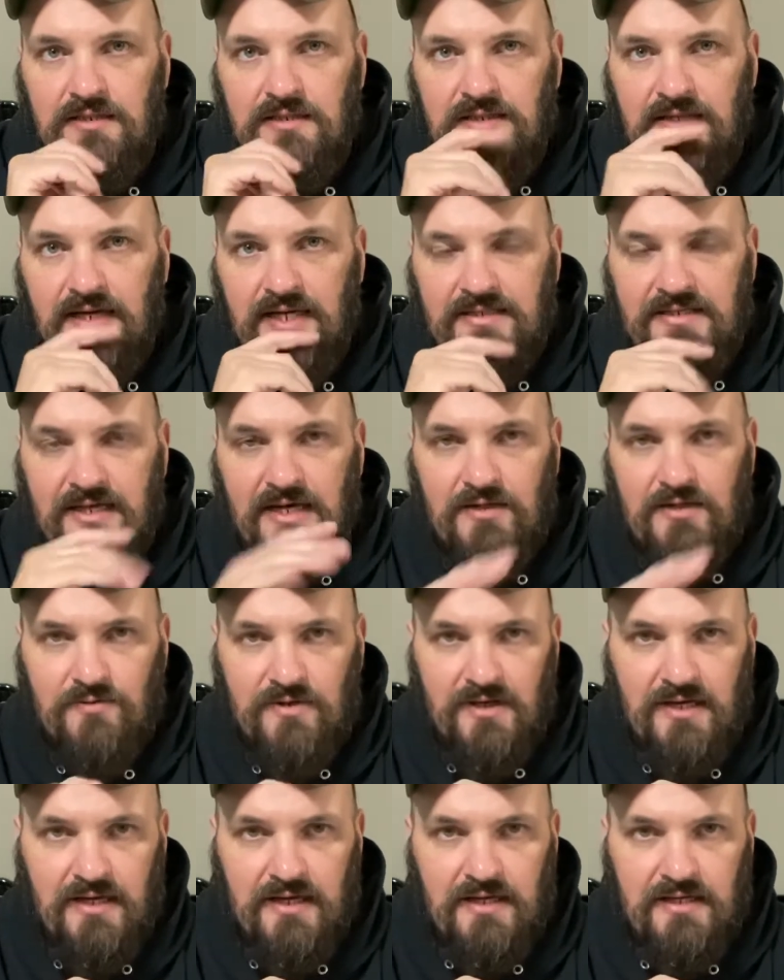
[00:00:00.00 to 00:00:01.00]
that 10
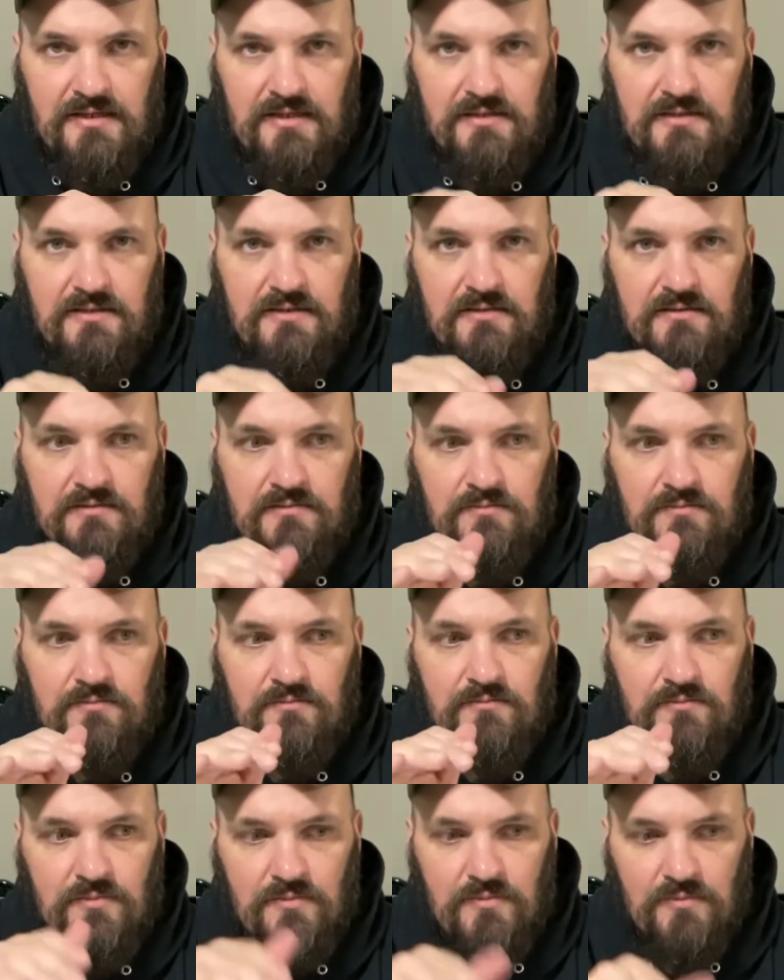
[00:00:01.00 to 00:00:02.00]
ring
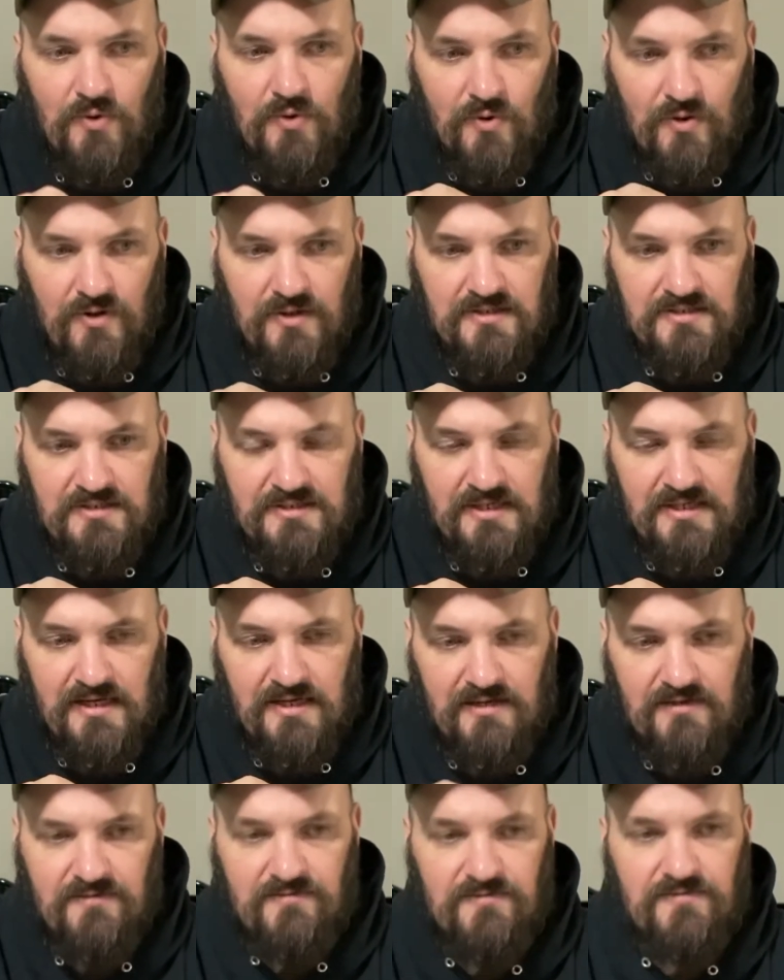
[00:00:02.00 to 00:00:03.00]
more instead
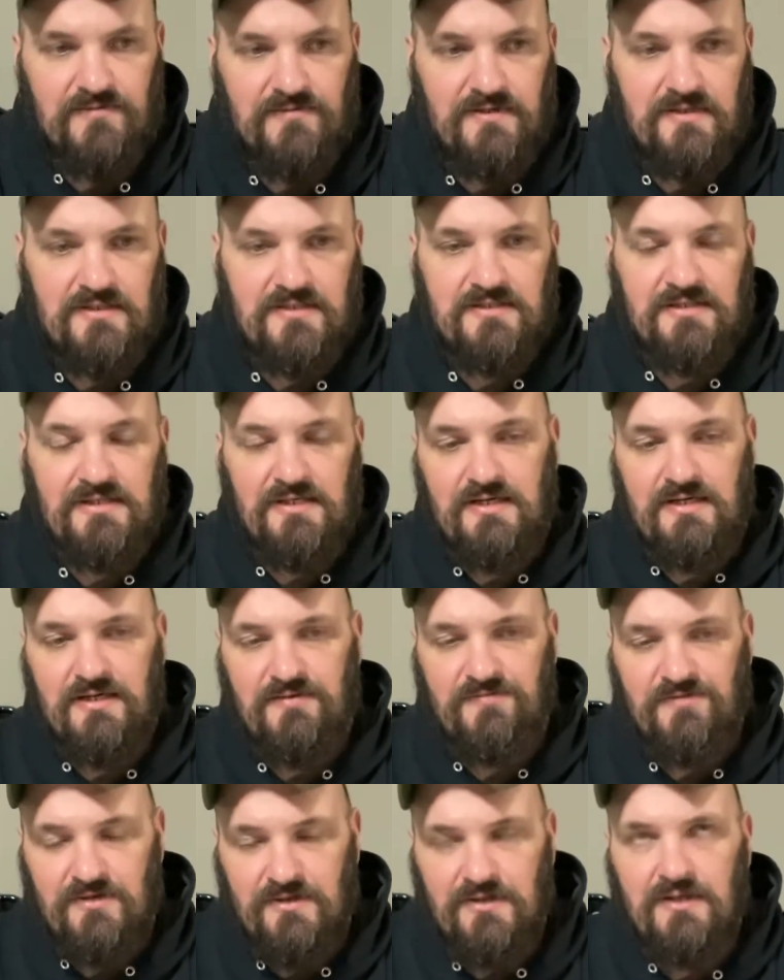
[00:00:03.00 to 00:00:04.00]
of
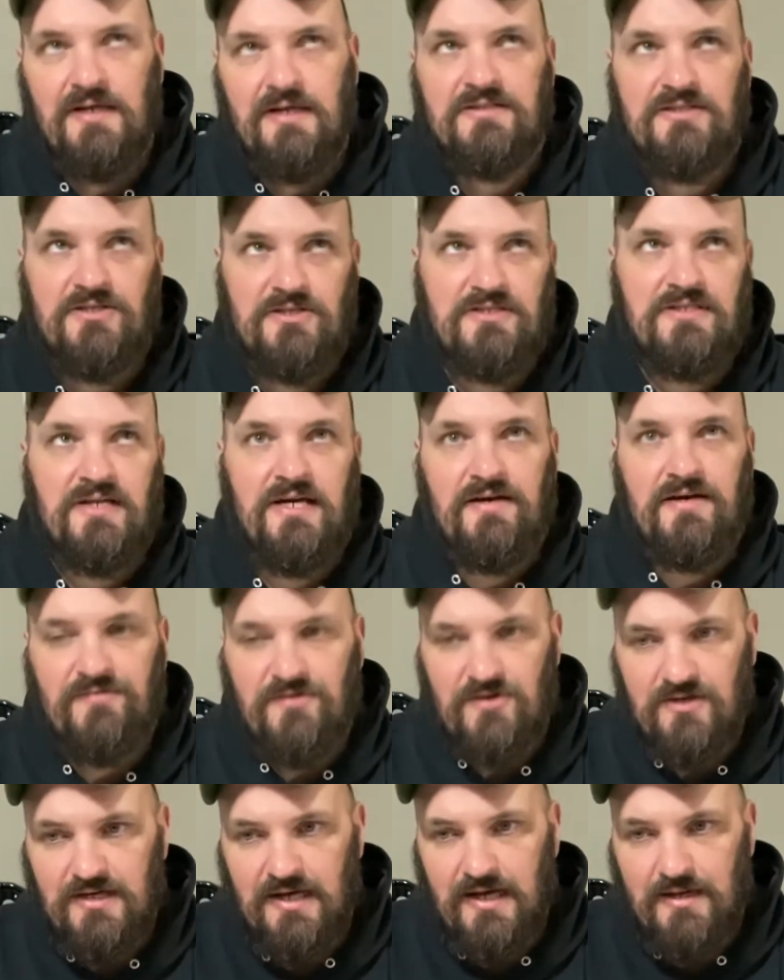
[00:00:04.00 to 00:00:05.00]
if you're if
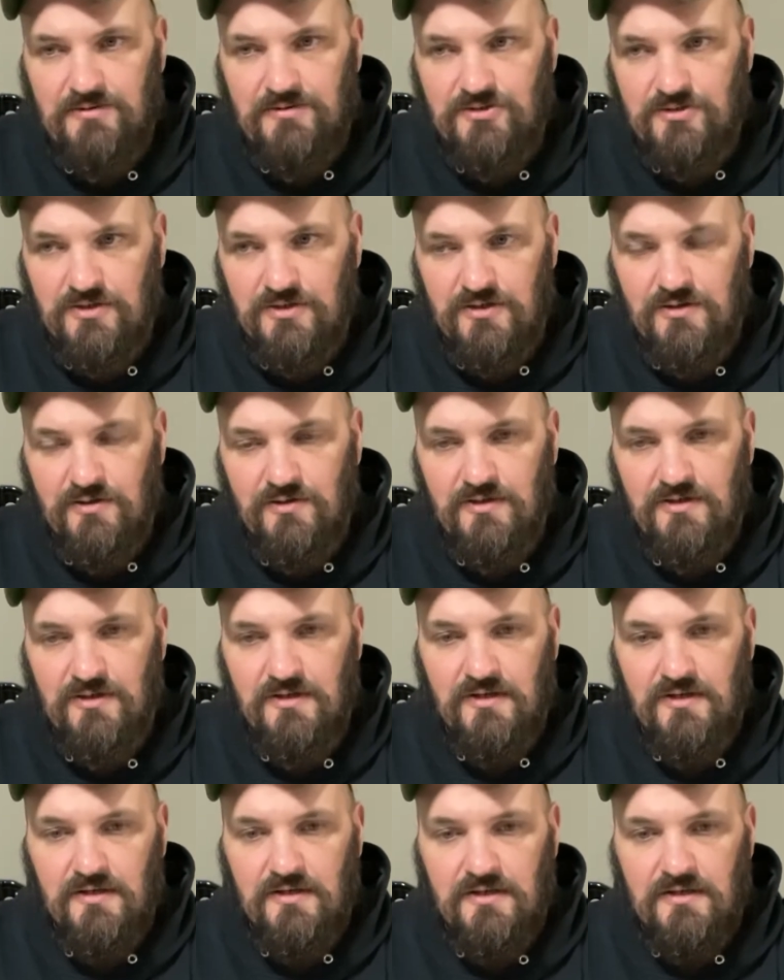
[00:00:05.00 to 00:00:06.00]
you're a gap shooter or
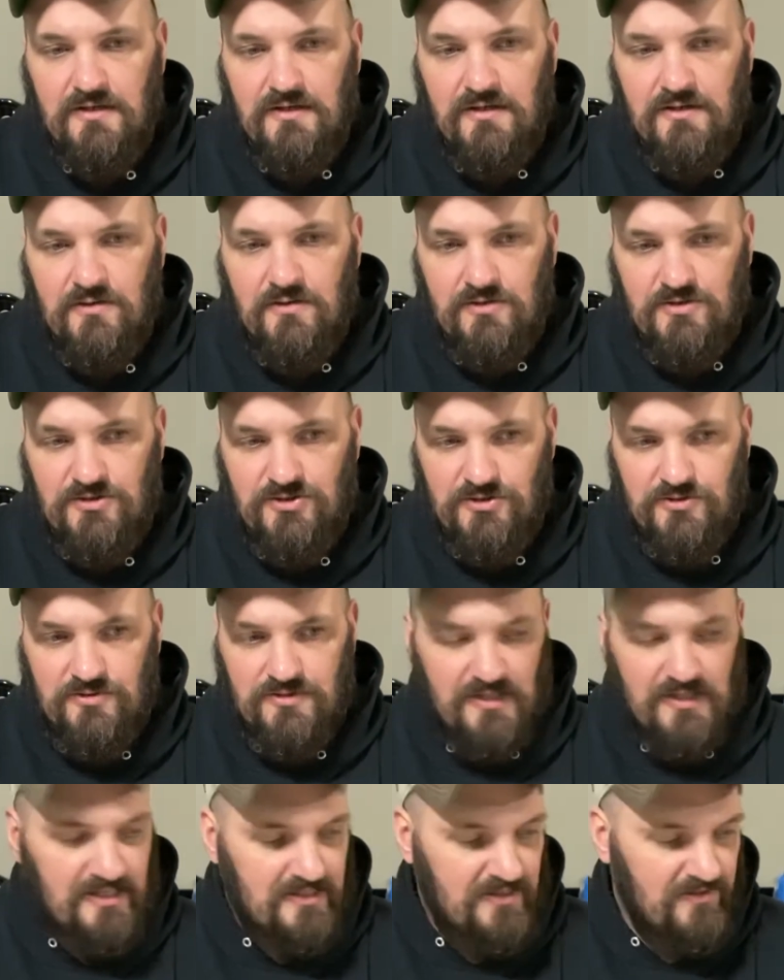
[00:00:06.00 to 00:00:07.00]
shooting
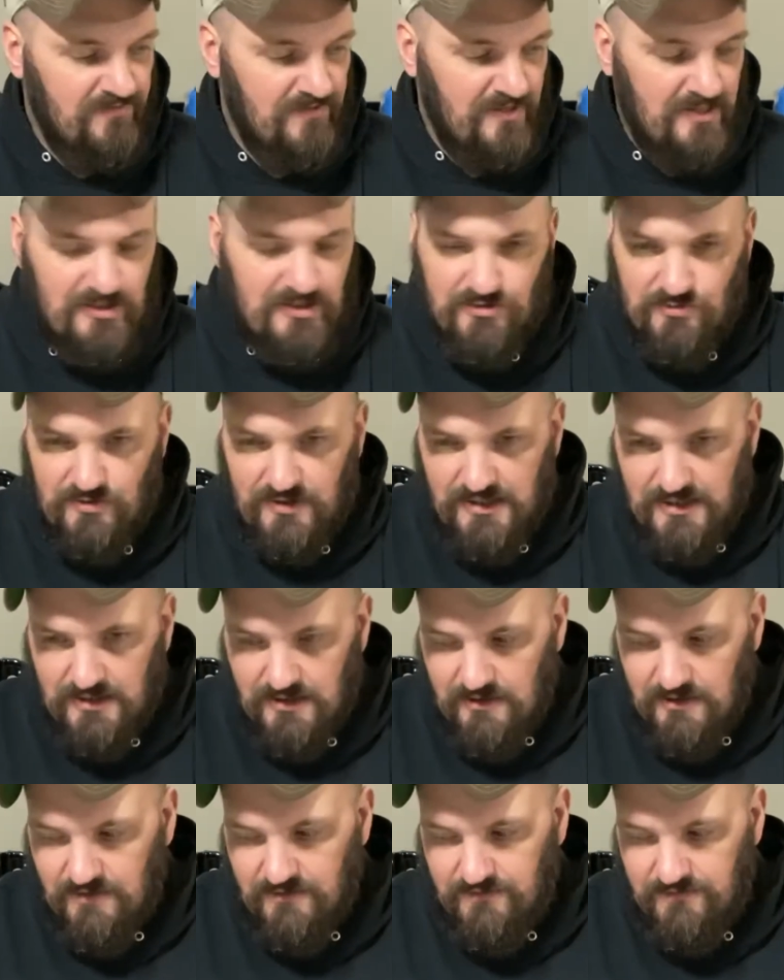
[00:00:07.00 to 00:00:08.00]
like the vintage
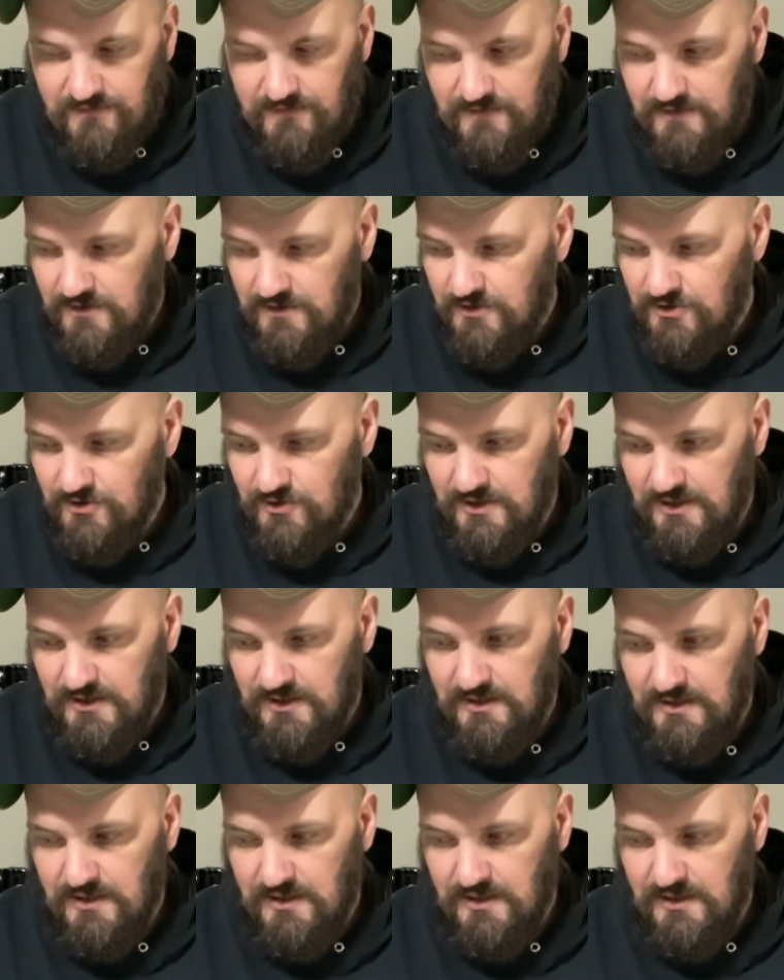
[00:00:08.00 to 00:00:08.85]
recurve, you could